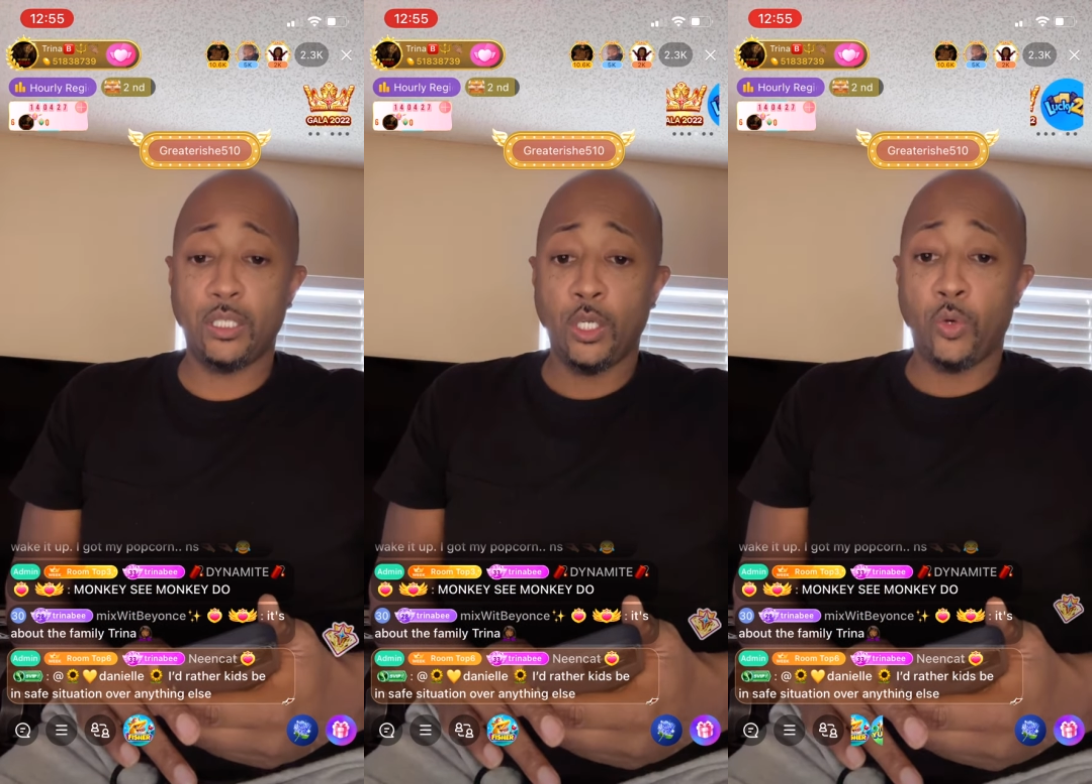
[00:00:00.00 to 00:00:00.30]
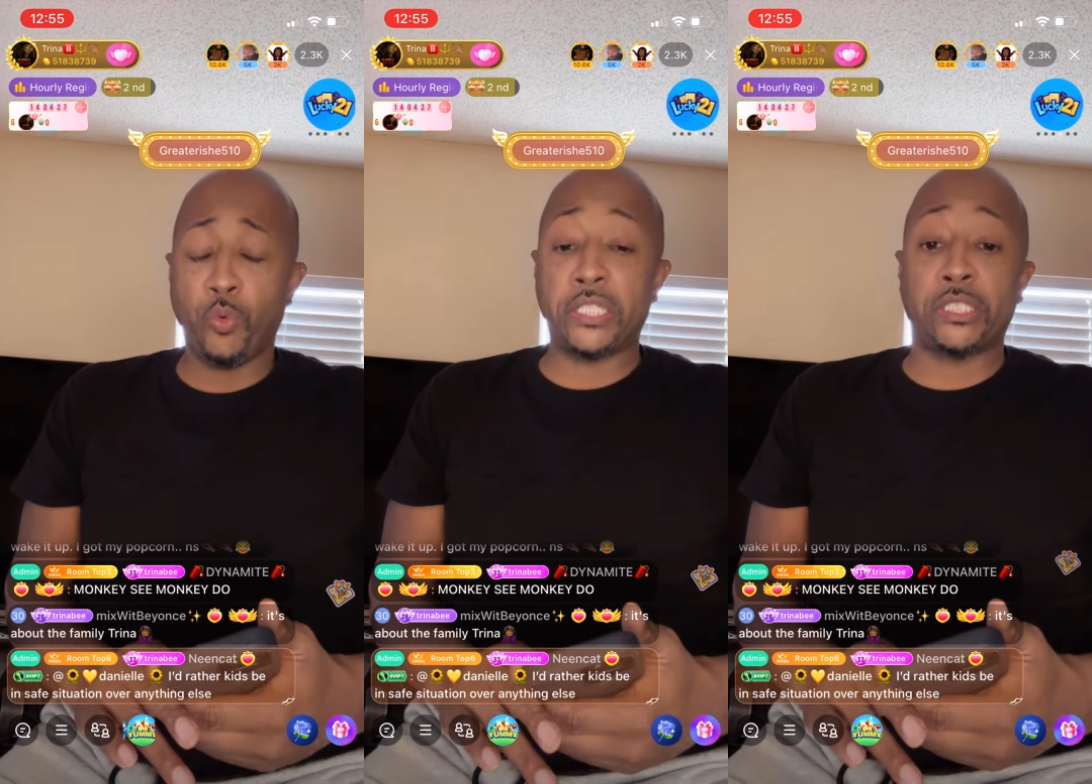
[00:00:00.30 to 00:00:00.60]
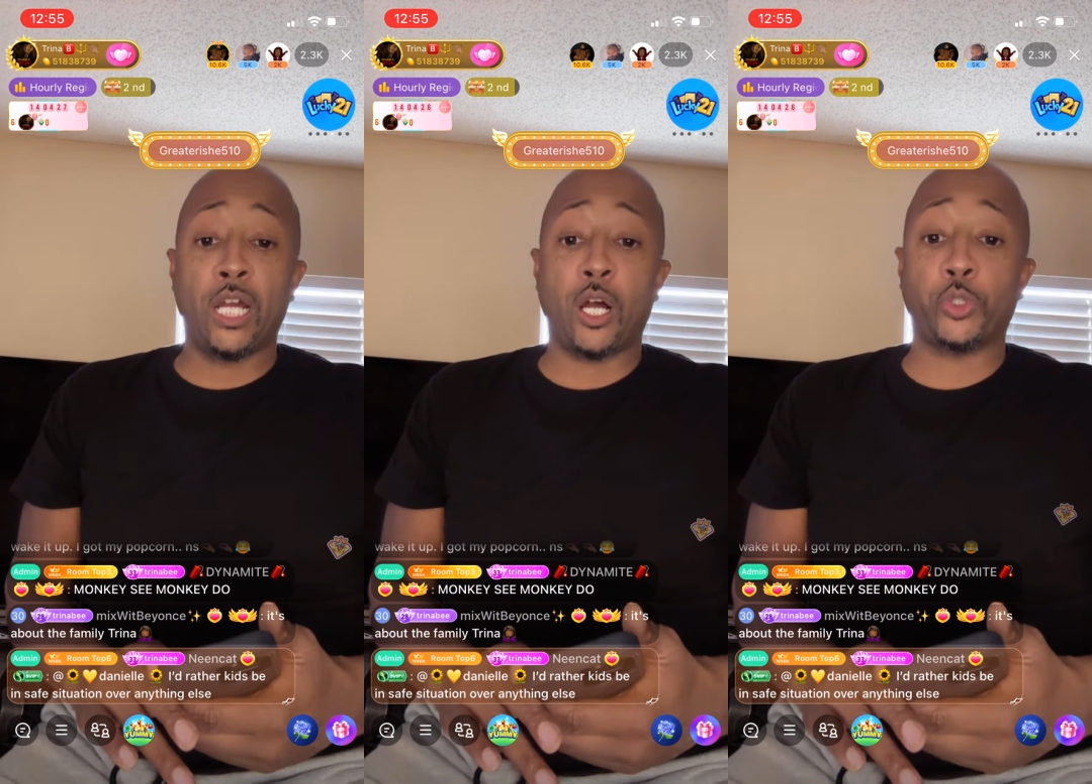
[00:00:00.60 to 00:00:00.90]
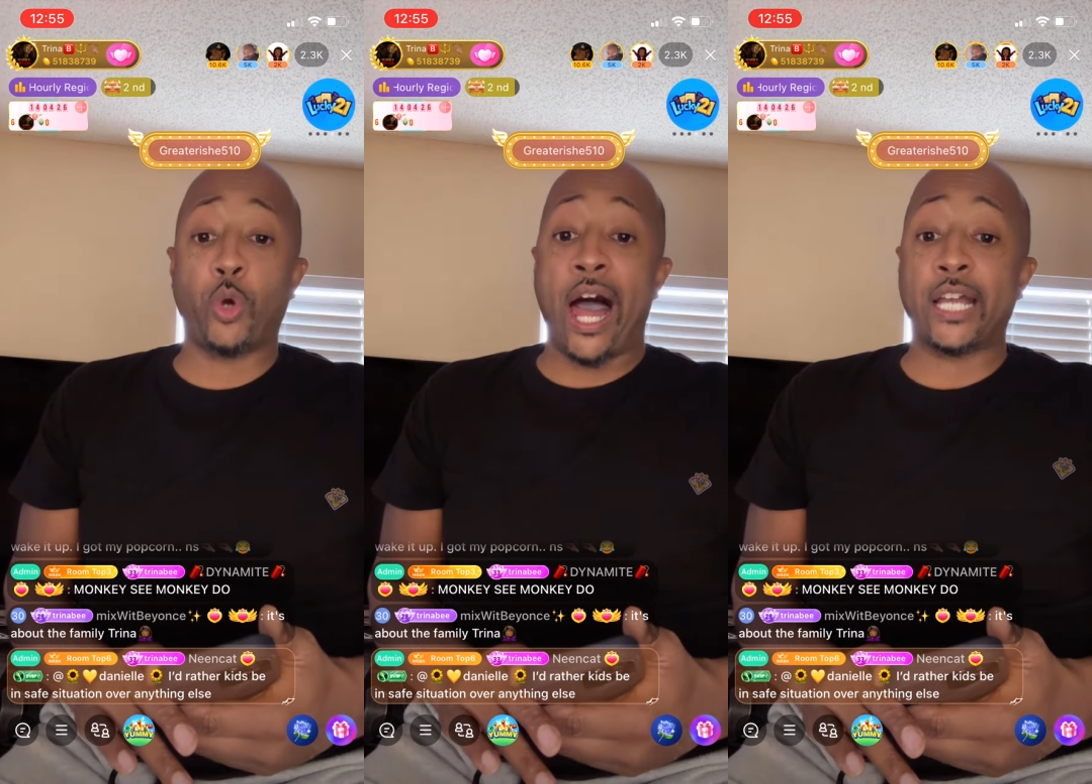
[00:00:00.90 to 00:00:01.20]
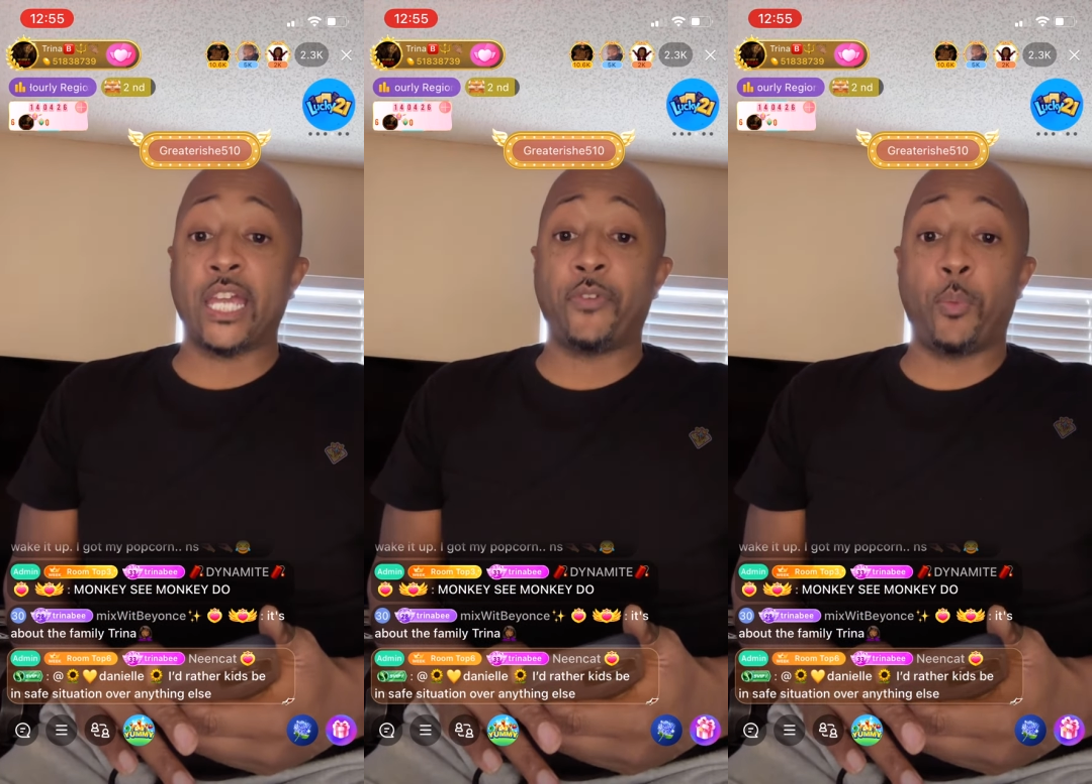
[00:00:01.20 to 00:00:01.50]
We still gonna do our
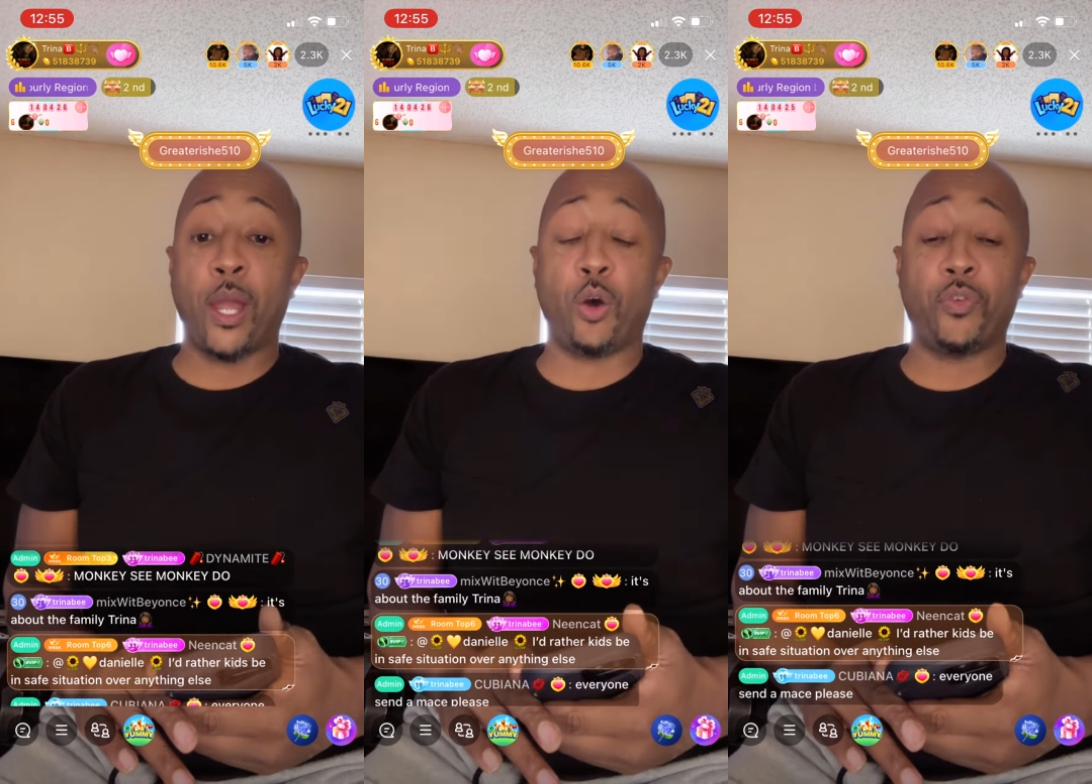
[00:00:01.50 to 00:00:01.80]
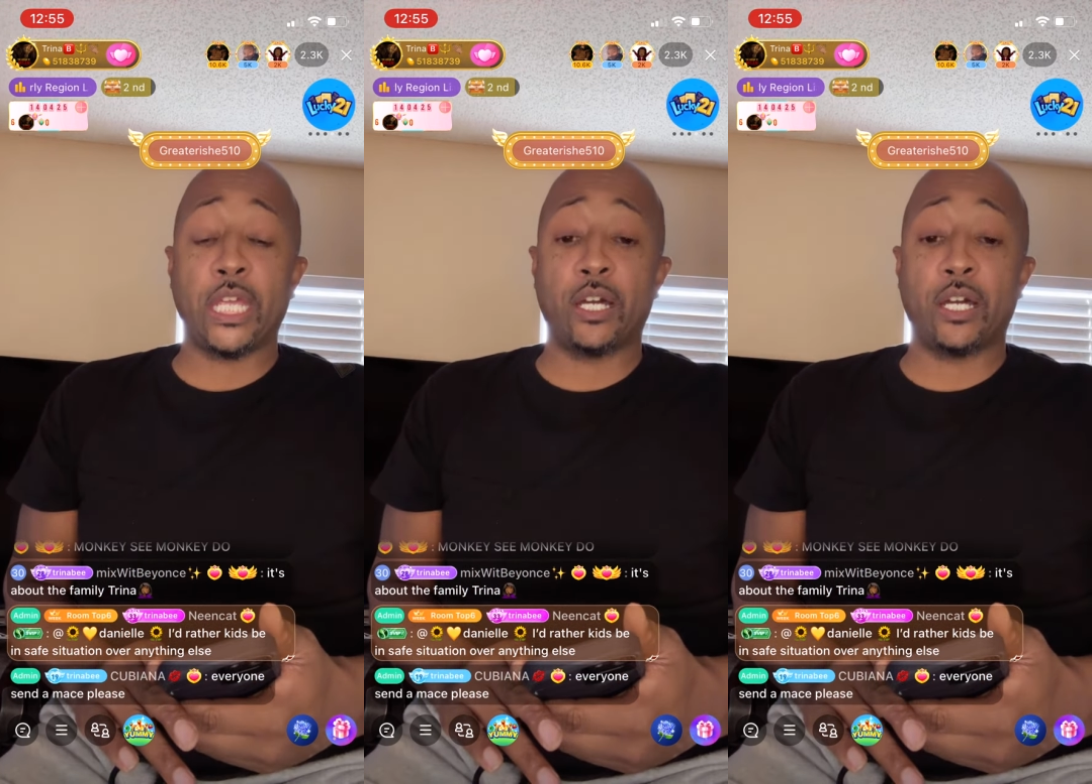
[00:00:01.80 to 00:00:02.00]
giveaway over here.